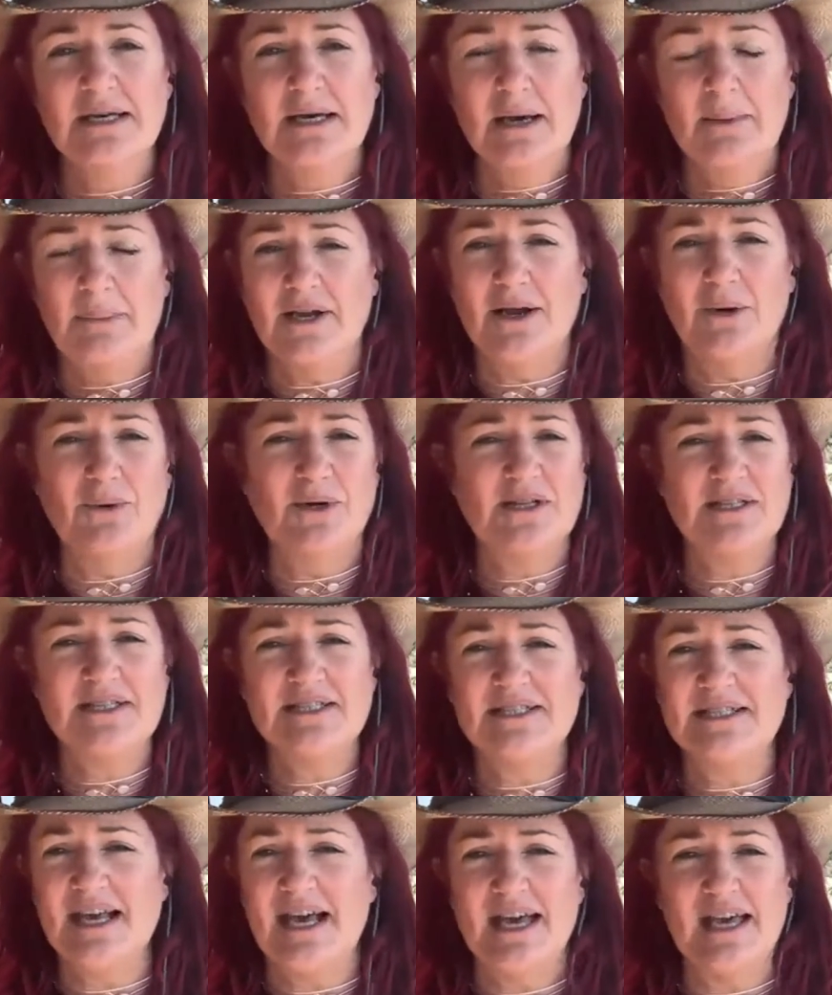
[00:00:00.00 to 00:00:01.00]
But I want to
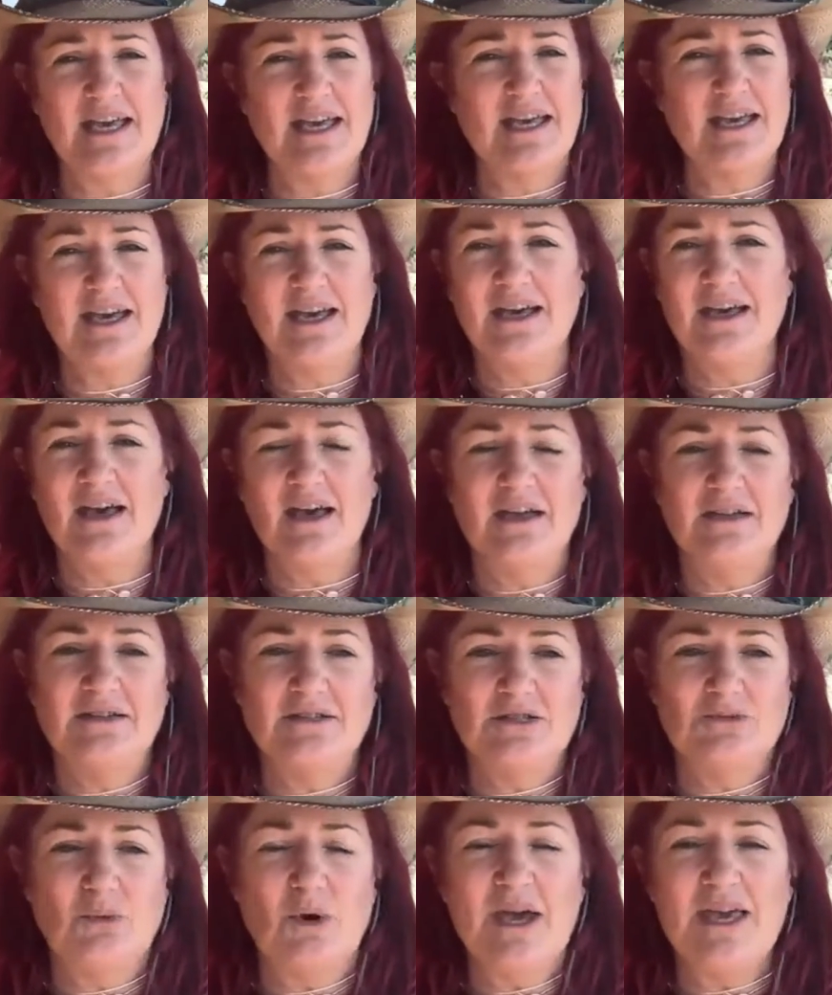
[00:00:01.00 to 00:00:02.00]
say it,
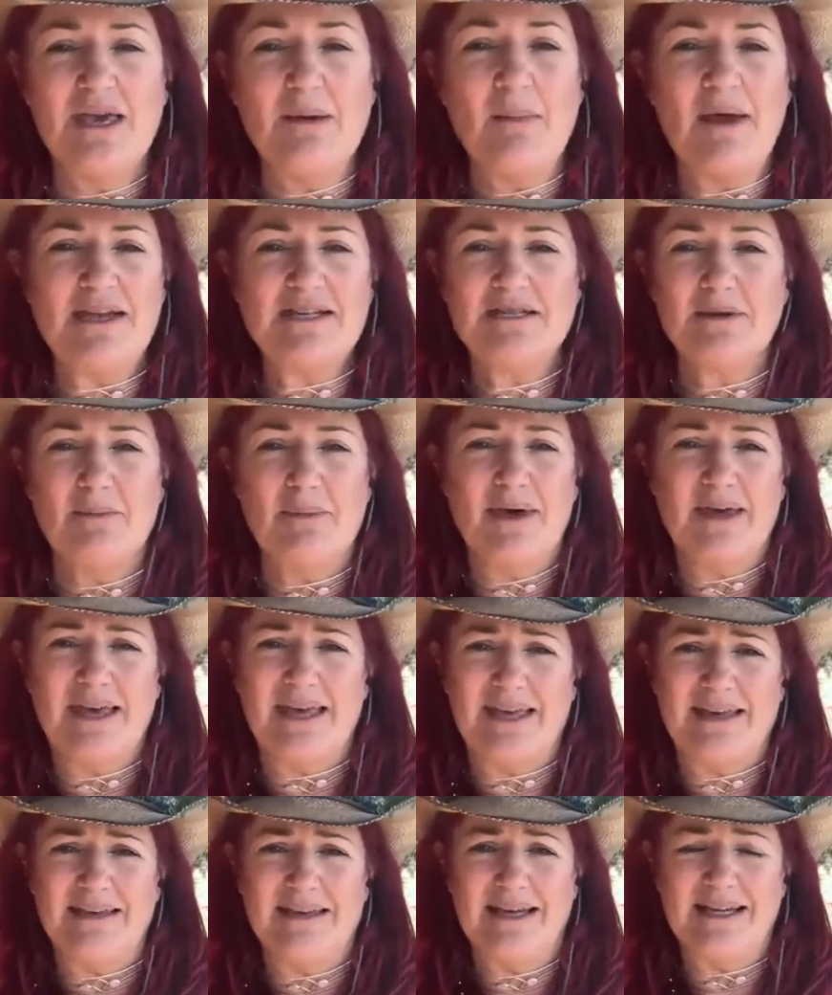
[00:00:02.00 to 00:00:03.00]
it's where you're meant to be.